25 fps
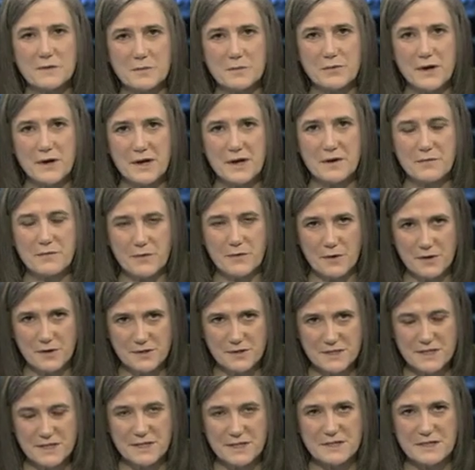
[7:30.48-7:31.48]
to break for
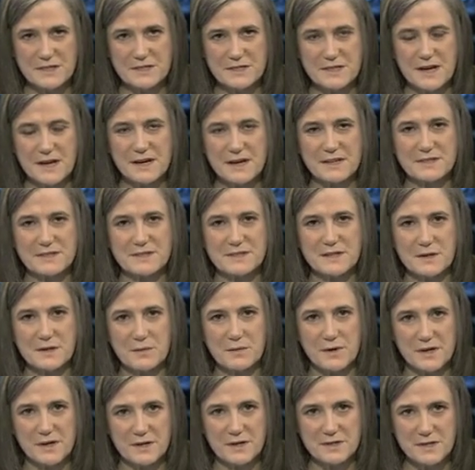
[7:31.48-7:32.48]
60 seconds, and I
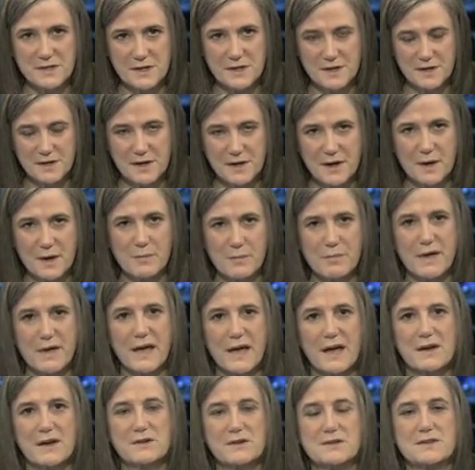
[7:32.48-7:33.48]
wanted to come
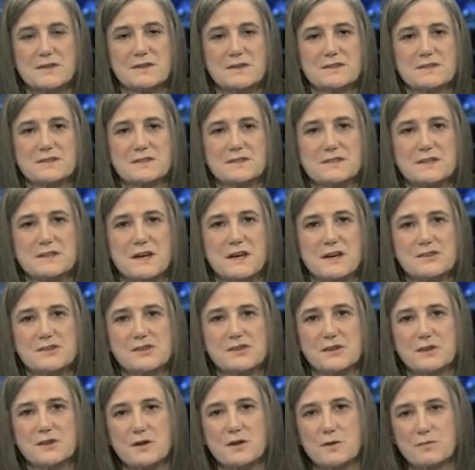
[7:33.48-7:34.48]
back to this
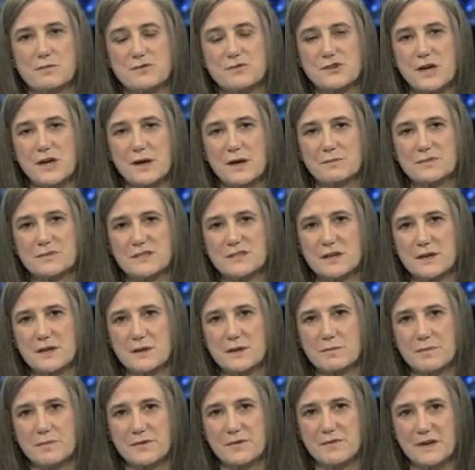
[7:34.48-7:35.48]
discussion. Noam
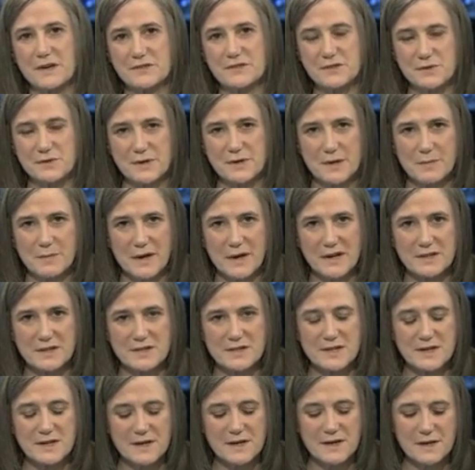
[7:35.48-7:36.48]
Chomsky, professor at
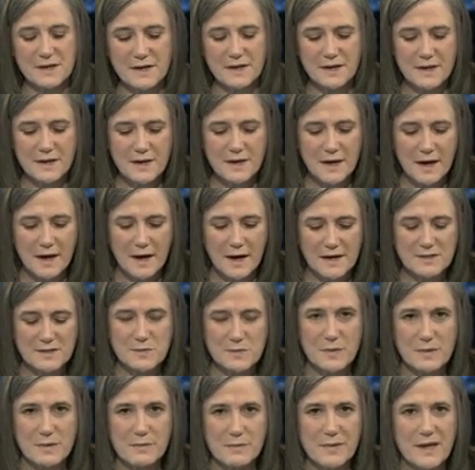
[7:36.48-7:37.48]
MIT,
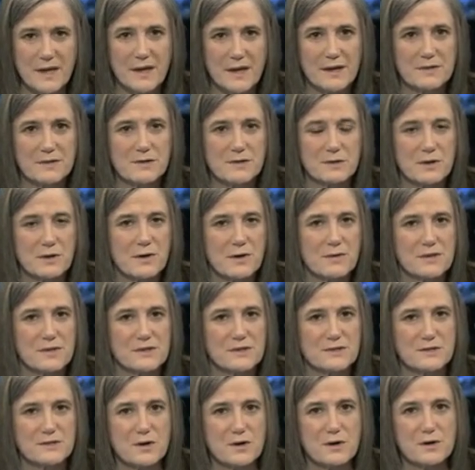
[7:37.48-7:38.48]
has been banned, along with
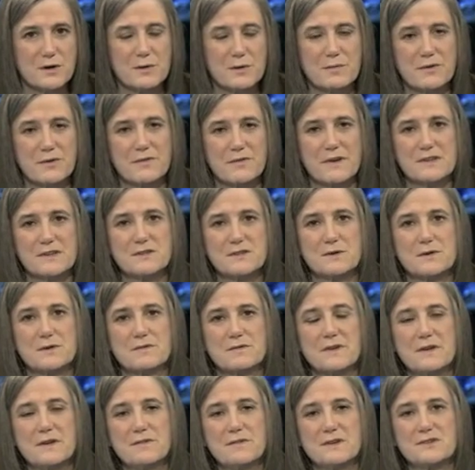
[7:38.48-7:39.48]
his daughter, Professor
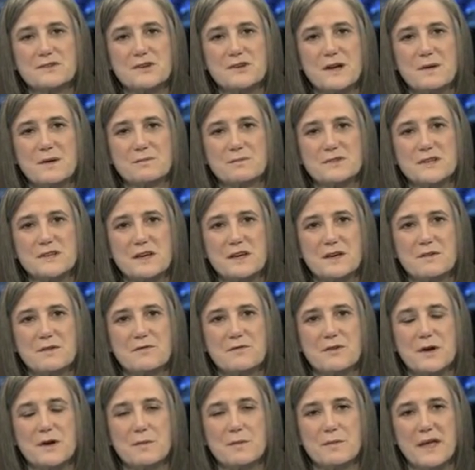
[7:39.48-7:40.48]
Aviva Chomsky,
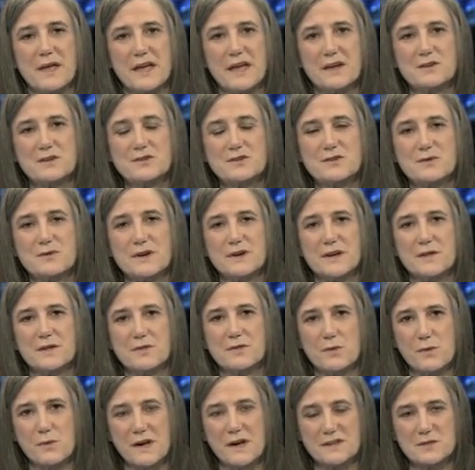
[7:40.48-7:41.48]
from
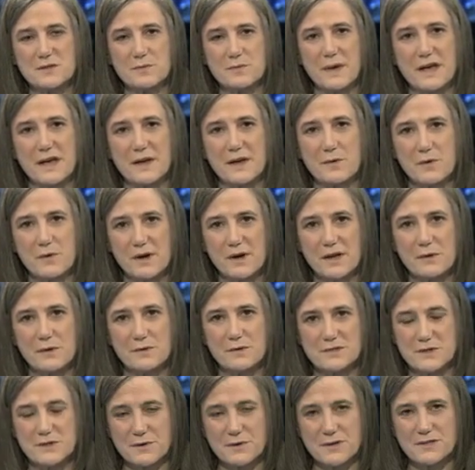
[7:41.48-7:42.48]
entering the West Bank, where he
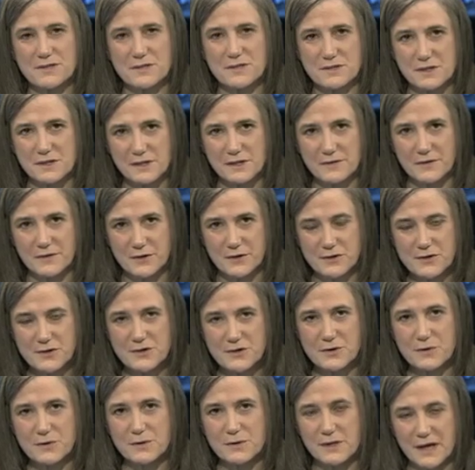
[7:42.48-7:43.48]
was going to deliver
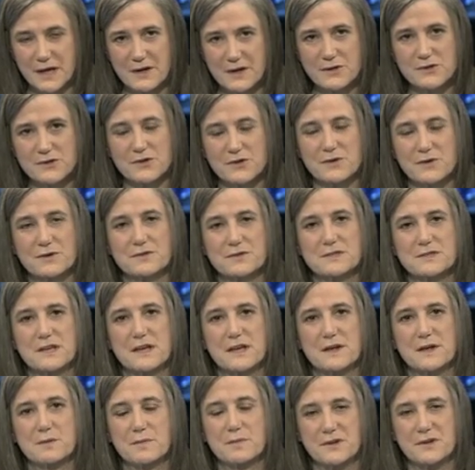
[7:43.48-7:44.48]
2 lectures
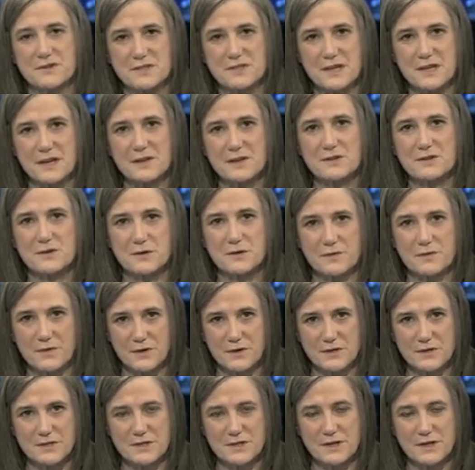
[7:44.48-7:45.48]
at Bir Zeit
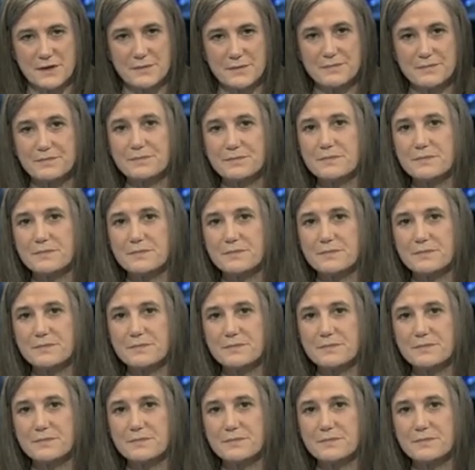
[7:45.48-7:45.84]
University.